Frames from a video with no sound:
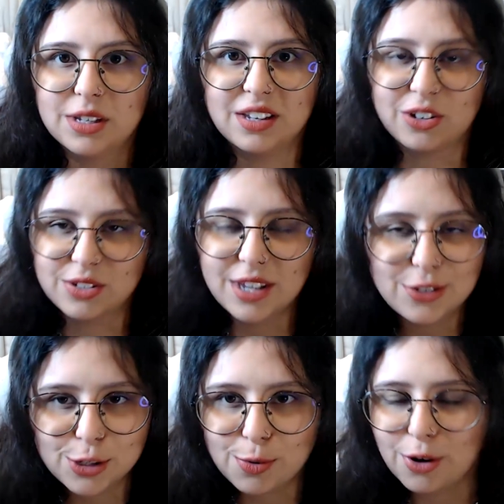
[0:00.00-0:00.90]
and
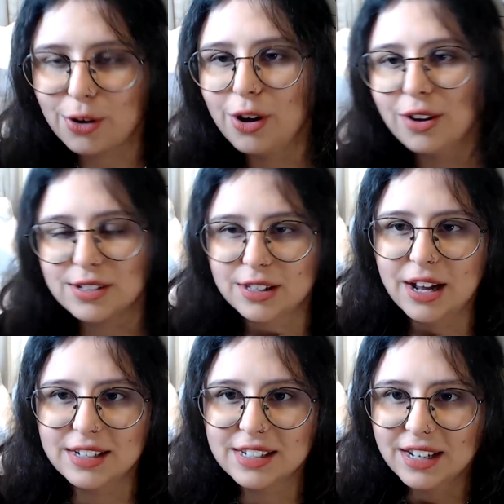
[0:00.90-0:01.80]
consensus protocols a
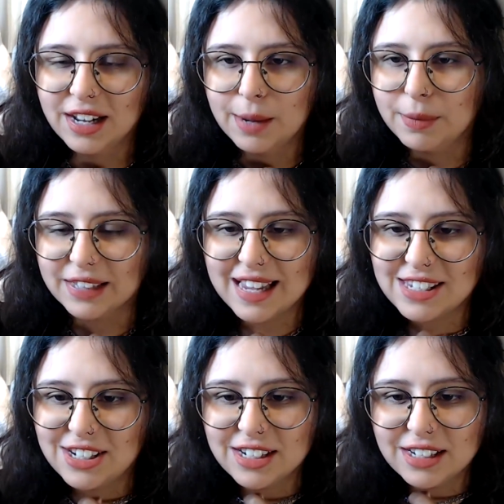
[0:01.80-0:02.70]
lot, but
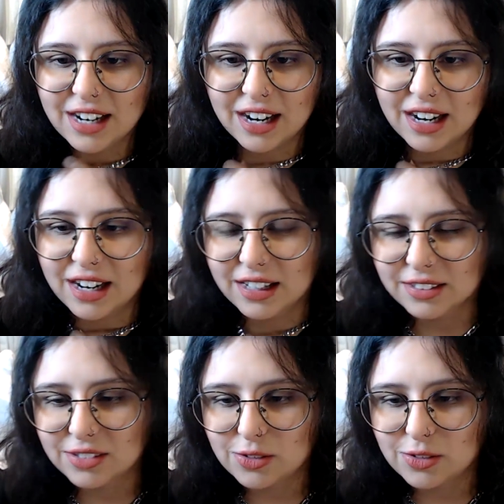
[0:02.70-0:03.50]
last year I